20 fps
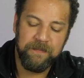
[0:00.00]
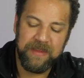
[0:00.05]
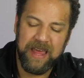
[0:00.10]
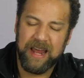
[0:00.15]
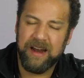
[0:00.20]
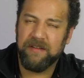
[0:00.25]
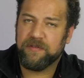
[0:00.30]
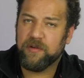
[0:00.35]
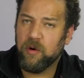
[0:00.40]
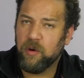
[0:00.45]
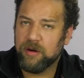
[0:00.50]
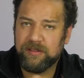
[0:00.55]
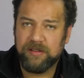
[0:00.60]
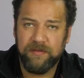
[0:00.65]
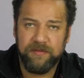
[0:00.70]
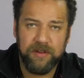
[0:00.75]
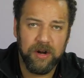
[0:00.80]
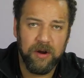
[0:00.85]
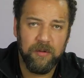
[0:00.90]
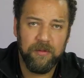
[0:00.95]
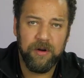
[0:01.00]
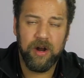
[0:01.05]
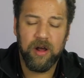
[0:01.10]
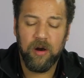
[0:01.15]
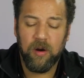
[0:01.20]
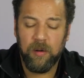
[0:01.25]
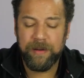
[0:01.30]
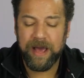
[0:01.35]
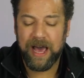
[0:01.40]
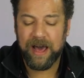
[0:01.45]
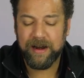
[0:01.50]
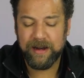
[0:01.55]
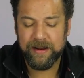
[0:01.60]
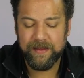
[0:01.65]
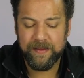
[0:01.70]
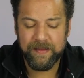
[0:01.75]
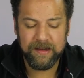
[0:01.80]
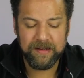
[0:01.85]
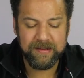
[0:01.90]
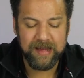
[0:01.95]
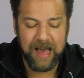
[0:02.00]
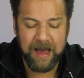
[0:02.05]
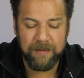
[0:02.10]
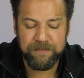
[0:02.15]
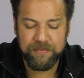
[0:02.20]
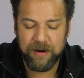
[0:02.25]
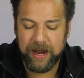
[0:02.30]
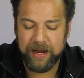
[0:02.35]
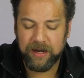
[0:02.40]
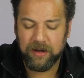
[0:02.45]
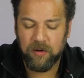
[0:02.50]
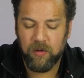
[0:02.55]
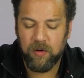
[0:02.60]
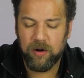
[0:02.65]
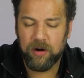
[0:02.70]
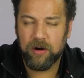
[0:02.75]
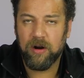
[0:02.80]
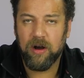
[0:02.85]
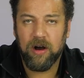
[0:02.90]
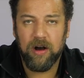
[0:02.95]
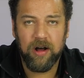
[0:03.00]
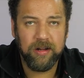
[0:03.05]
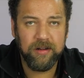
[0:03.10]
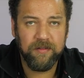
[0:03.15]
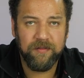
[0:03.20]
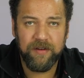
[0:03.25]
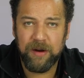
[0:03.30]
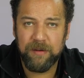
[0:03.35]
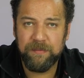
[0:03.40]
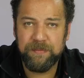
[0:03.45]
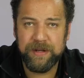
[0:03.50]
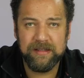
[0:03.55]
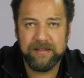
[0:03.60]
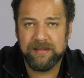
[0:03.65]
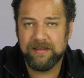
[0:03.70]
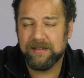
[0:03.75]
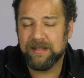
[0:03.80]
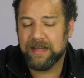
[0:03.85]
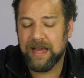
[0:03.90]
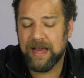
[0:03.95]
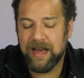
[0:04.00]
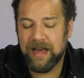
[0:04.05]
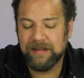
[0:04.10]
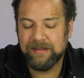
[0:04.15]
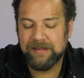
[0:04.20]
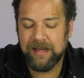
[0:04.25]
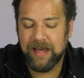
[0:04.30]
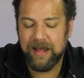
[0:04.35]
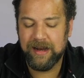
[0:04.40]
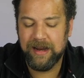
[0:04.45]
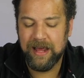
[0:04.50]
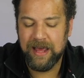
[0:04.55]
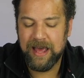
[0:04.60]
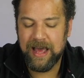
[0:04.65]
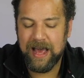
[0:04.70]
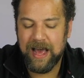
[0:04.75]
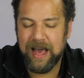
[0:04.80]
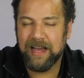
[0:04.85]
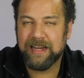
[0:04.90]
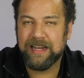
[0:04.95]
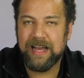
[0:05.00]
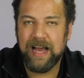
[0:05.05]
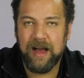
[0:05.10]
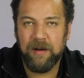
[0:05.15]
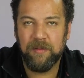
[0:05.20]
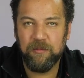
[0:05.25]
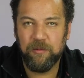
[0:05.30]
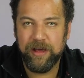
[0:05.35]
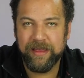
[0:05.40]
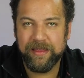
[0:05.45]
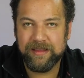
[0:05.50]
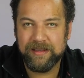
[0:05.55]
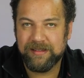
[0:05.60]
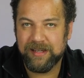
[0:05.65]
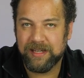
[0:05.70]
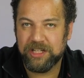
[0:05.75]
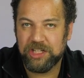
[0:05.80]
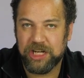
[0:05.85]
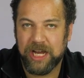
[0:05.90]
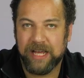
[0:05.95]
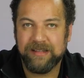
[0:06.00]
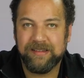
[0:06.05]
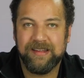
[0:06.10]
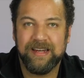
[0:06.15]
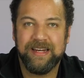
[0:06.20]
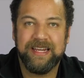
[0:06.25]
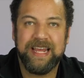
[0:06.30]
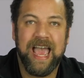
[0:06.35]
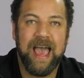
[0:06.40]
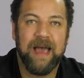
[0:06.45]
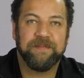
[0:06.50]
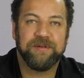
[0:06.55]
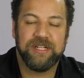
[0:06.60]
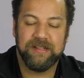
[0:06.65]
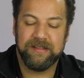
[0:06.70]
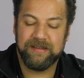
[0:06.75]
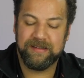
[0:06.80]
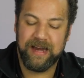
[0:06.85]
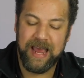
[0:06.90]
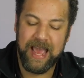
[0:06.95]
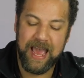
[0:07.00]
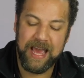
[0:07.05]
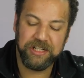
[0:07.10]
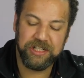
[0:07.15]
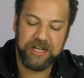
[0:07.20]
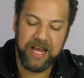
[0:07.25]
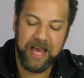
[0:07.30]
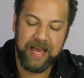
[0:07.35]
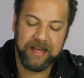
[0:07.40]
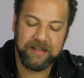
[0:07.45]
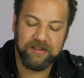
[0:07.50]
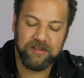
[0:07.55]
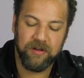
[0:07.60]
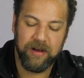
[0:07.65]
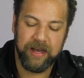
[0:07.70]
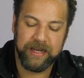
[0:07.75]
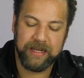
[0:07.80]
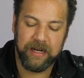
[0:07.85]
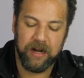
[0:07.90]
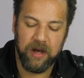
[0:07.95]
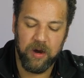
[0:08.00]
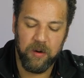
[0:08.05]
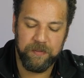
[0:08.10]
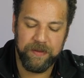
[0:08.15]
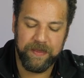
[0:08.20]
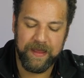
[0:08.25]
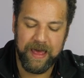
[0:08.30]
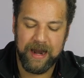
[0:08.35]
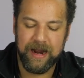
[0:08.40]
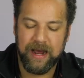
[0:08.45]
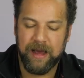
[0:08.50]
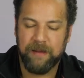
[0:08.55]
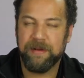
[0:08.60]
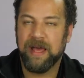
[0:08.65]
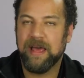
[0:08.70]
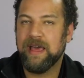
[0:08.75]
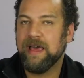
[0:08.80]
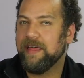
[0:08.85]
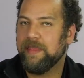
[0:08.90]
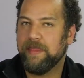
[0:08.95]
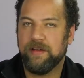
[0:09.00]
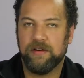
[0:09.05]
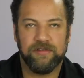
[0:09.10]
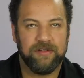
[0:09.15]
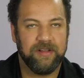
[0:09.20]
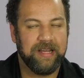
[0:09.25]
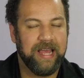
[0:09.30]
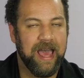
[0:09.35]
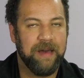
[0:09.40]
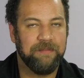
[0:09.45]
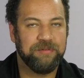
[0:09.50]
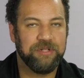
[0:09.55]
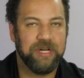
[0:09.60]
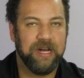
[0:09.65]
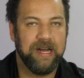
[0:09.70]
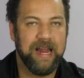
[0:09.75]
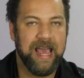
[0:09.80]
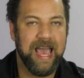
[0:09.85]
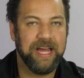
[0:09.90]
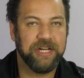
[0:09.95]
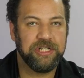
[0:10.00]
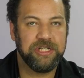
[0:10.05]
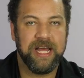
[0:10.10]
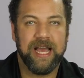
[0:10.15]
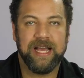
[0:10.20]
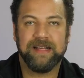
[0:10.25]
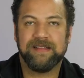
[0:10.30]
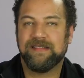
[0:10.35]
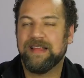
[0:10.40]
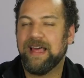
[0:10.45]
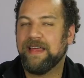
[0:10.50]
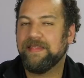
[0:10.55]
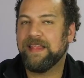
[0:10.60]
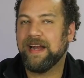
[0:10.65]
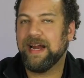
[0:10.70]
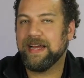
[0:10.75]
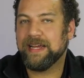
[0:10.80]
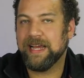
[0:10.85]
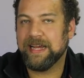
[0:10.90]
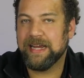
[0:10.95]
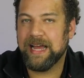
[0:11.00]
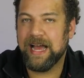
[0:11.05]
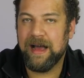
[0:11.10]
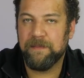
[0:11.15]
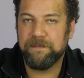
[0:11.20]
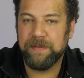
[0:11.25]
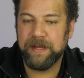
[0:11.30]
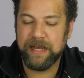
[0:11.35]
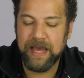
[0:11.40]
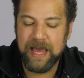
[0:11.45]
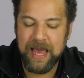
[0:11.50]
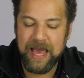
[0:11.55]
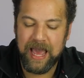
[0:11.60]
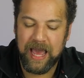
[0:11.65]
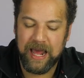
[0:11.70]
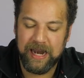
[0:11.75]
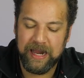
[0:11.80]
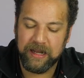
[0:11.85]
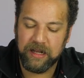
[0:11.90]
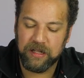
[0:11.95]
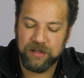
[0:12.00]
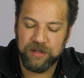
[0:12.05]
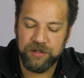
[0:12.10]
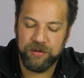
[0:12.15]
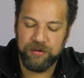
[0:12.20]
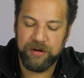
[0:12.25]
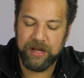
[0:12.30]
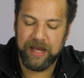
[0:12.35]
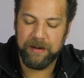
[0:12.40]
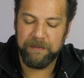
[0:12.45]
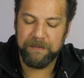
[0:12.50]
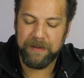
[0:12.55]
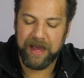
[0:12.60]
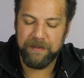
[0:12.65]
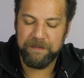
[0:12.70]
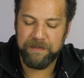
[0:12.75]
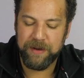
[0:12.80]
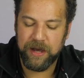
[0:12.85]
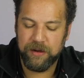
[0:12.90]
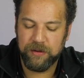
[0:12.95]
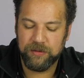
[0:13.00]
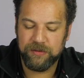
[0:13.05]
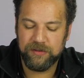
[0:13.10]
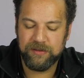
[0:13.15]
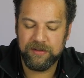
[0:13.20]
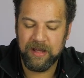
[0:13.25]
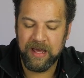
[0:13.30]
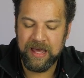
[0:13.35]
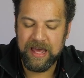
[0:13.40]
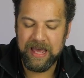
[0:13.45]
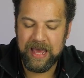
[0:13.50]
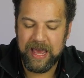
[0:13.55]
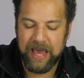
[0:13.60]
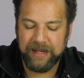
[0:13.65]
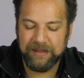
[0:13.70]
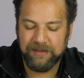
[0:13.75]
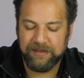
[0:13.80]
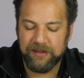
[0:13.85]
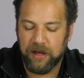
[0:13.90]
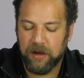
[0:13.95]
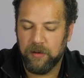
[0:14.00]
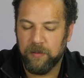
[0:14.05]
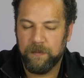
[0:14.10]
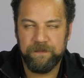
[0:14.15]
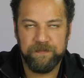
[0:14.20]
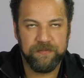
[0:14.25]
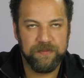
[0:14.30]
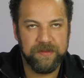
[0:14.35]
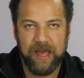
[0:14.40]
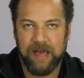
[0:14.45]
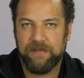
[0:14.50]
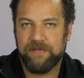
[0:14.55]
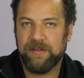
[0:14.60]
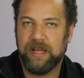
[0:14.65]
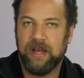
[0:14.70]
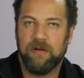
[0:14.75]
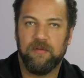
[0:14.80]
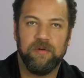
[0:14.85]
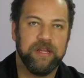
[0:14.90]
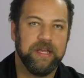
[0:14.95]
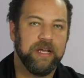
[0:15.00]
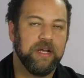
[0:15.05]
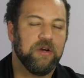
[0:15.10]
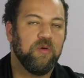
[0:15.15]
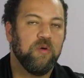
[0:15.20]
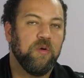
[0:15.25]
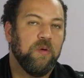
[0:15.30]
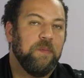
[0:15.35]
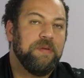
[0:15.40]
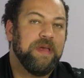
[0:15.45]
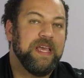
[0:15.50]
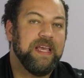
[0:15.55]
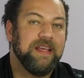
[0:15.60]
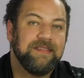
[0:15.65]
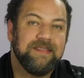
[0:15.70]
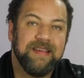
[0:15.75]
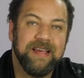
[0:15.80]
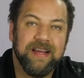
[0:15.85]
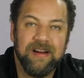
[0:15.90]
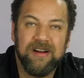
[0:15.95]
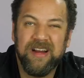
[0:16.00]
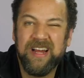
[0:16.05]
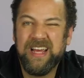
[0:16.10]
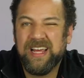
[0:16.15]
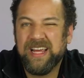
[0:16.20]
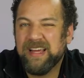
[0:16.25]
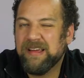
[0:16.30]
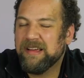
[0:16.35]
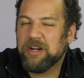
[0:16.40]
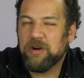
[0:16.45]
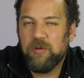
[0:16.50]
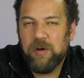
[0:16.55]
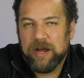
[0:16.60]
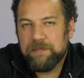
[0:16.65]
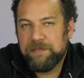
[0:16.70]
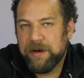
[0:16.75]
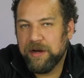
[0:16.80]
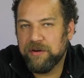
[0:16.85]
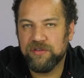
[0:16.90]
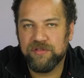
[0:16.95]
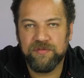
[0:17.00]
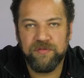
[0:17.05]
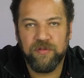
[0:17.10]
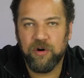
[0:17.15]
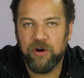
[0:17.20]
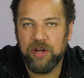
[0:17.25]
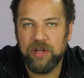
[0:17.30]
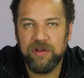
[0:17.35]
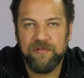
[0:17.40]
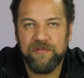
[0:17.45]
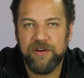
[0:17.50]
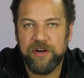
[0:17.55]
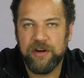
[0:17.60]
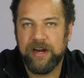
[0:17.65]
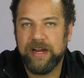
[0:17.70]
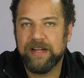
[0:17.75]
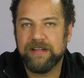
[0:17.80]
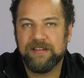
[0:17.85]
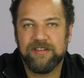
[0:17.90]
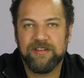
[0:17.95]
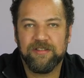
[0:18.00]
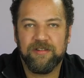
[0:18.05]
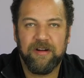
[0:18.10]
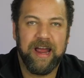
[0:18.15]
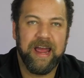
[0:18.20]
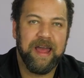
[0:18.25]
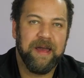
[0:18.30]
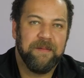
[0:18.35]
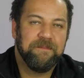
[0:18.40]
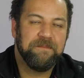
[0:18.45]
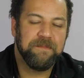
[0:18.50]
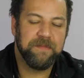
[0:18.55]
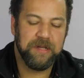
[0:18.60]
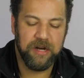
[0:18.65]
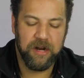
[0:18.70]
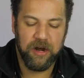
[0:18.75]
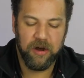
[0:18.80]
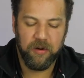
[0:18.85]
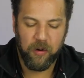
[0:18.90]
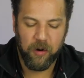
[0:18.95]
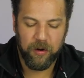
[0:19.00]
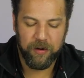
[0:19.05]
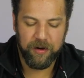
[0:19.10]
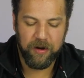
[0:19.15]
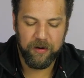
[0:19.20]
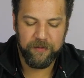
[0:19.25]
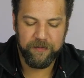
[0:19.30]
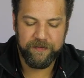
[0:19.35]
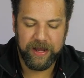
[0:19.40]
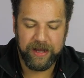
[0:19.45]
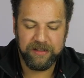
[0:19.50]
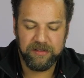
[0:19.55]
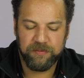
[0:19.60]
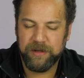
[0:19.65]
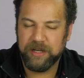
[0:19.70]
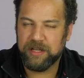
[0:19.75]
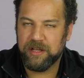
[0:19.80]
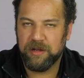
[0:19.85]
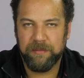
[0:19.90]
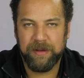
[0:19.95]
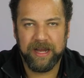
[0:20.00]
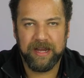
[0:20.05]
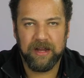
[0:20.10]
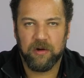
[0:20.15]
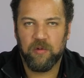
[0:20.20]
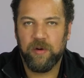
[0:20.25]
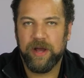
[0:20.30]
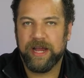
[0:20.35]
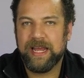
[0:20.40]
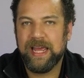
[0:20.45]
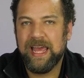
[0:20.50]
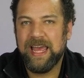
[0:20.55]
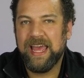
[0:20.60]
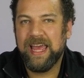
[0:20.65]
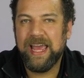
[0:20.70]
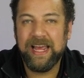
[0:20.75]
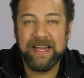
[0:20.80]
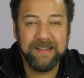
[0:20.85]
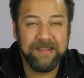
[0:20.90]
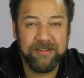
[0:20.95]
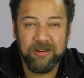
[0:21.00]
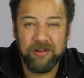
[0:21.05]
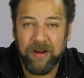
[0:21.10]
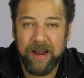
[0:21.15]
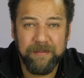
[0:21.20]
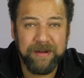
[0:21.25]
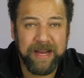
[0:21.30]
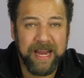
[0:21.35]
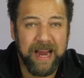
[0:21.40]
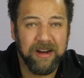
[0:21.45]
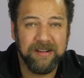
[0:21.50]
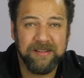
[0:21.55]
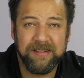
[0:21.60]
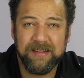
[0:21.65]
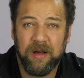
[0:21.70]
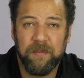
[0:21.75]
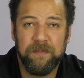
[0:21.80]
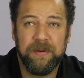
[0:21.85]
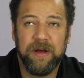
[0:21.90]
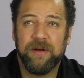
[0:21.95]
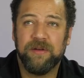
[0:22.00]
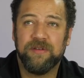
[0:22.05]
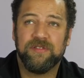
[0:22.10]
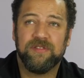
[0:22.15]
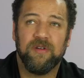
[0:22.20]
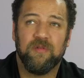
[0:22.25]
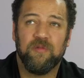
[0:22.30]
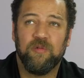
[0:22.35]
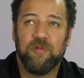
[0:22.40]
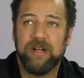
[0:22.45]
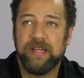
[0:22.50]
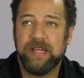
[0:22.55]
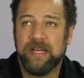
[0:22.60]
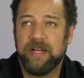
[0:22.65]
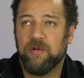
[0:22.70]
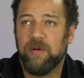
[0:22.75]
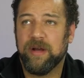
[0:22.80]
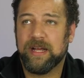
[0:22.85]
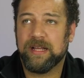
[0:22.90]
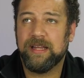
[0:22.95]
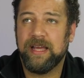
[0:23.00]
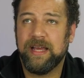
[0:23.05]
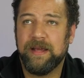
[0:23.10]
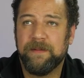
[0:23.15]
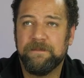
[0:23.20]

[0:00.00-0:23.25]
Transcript: And of course, if you don't know about it, in the top right corner, all of our pieces of content come with suggested captions and hashtags. So I can open open that up, there's a caption and hashtag set that I can copy and include in my post. And so definitely a really cool piece here. A quick post for you for your Instagram, or Facebook. You can make a quick Instagram carousel post really quickly.